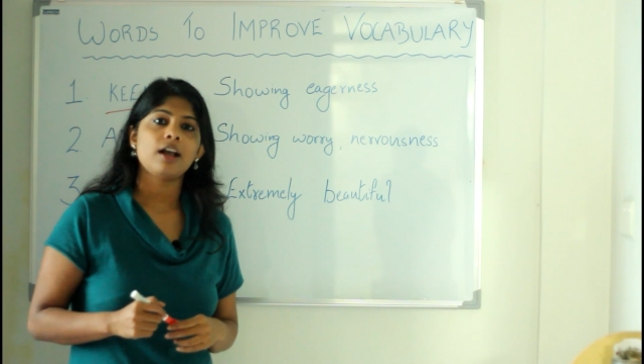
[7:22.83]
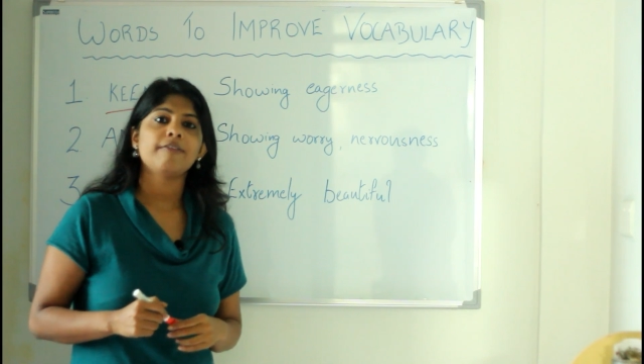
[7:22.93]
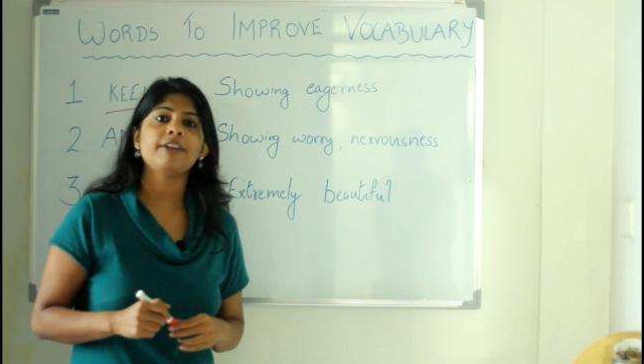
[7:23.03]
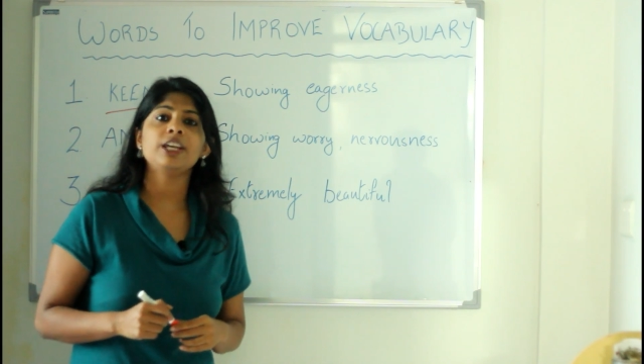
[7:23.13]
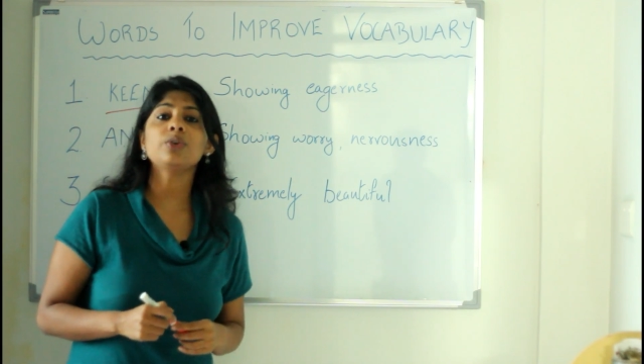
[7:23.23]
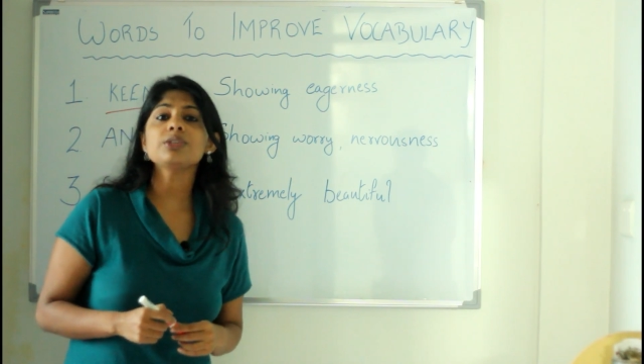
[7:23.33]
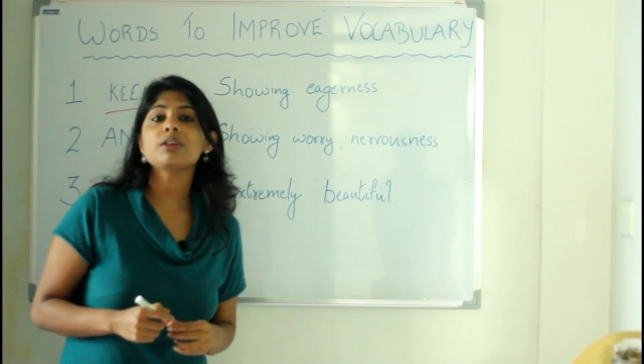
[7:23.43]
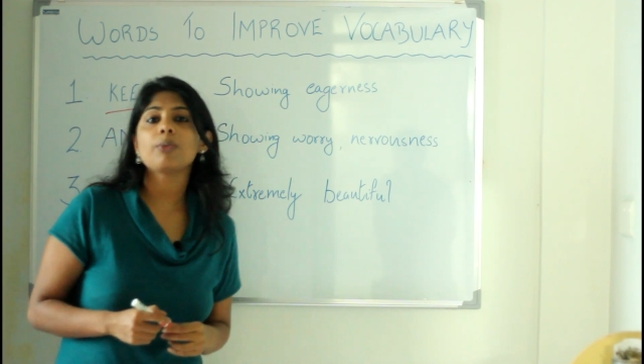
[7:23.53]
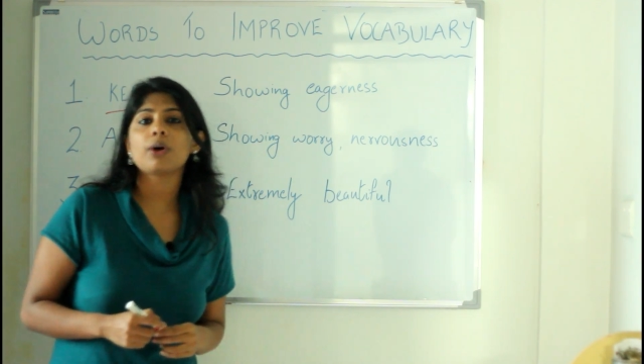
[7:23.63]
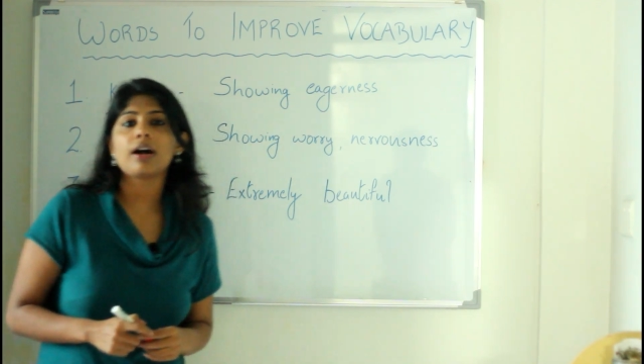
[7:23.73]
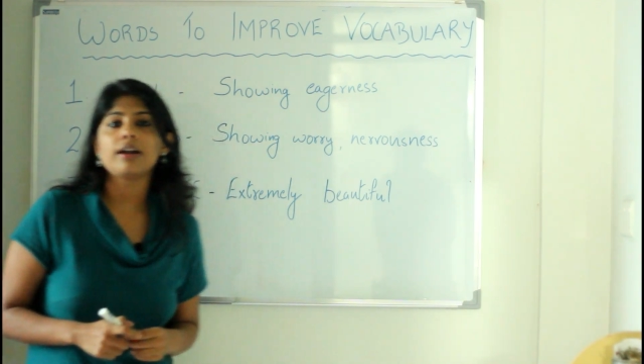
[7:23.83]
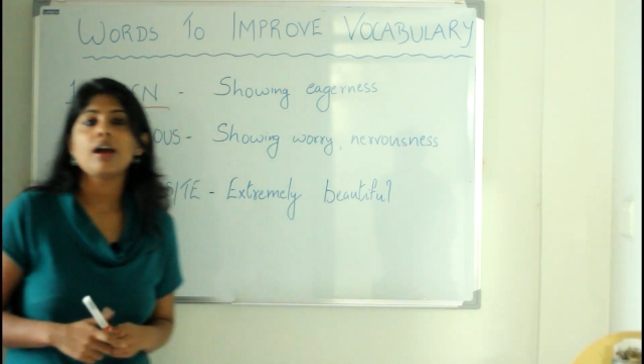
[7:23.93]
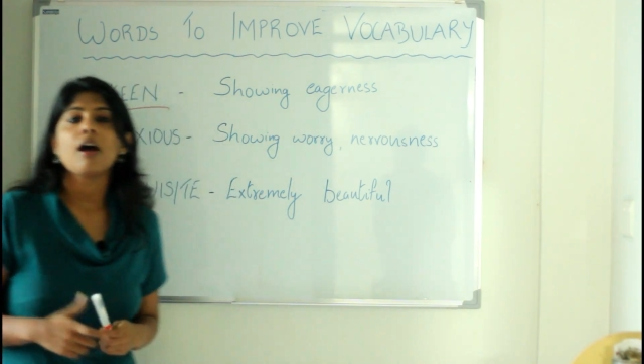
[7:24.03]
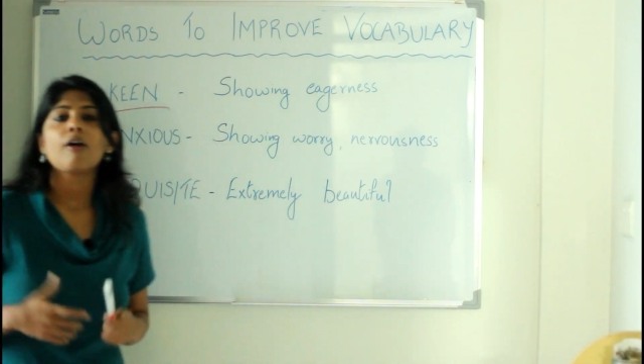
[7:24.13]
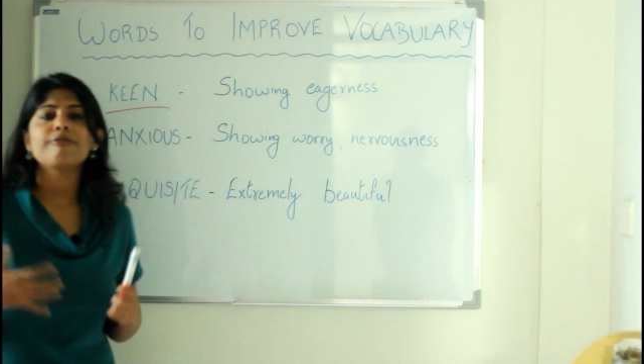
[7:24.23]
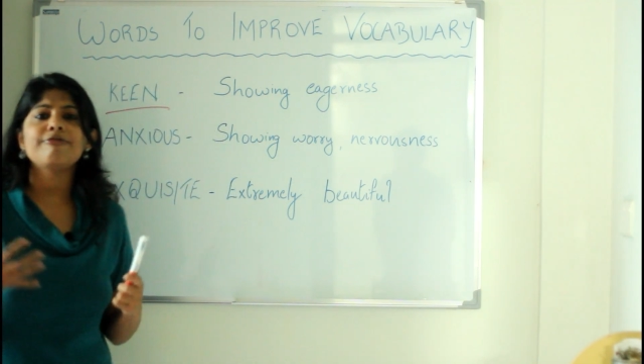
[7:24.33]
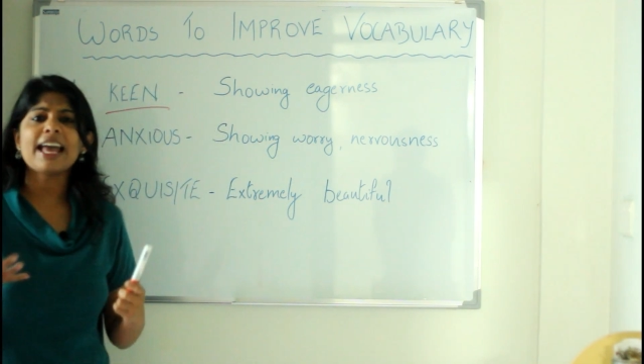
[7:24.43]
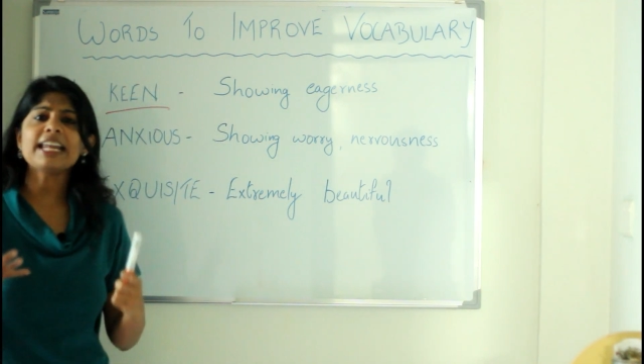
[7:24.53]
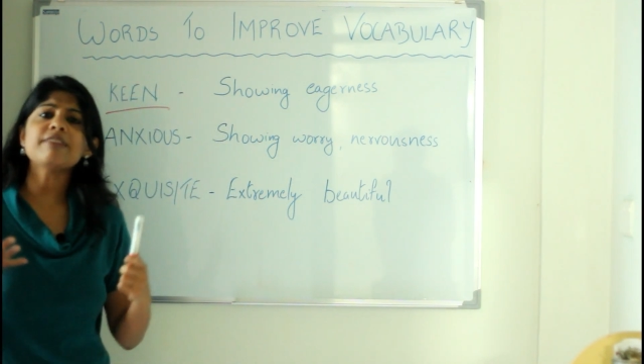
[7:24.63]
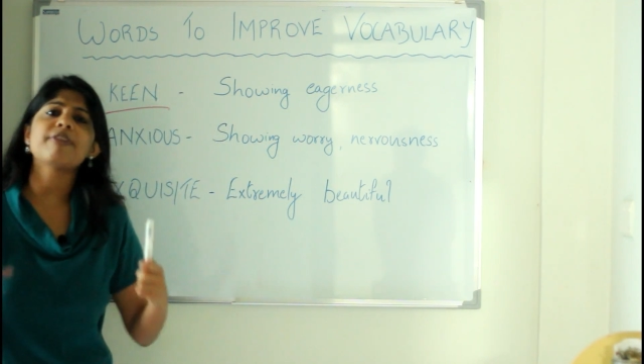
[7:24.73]
We use the word
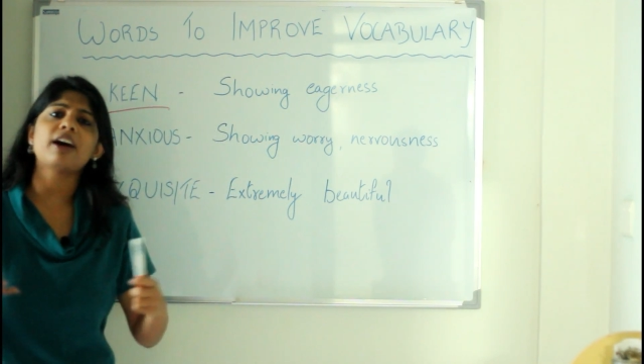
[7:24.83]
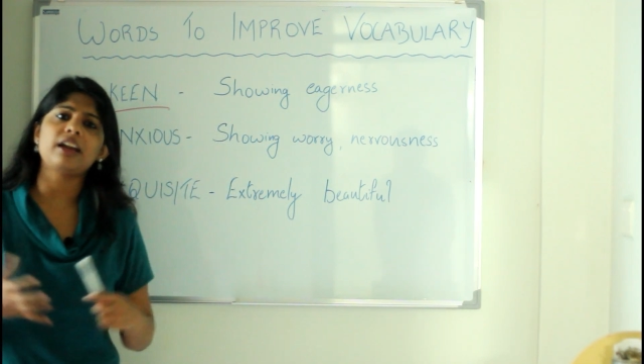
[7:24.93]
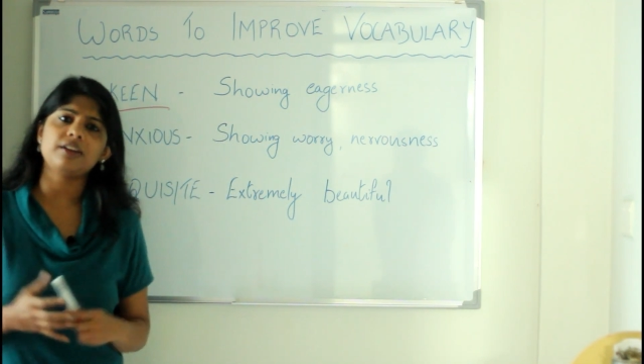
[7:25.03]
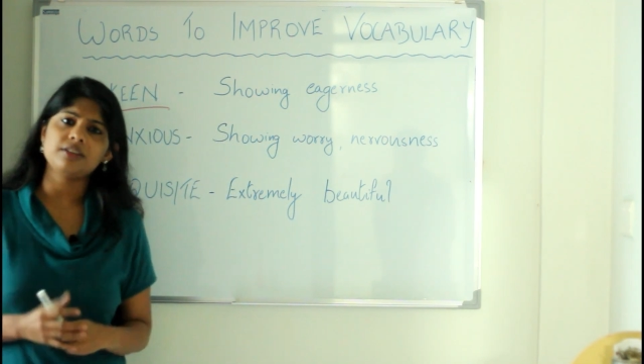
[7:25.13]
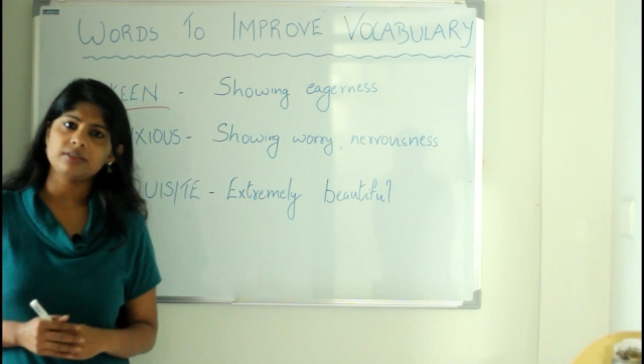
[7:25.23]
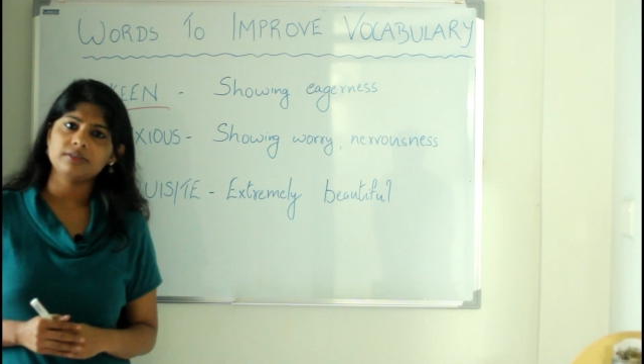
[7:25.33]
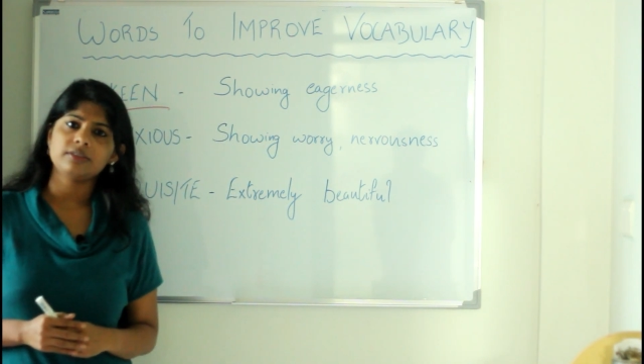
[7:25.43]
very worried.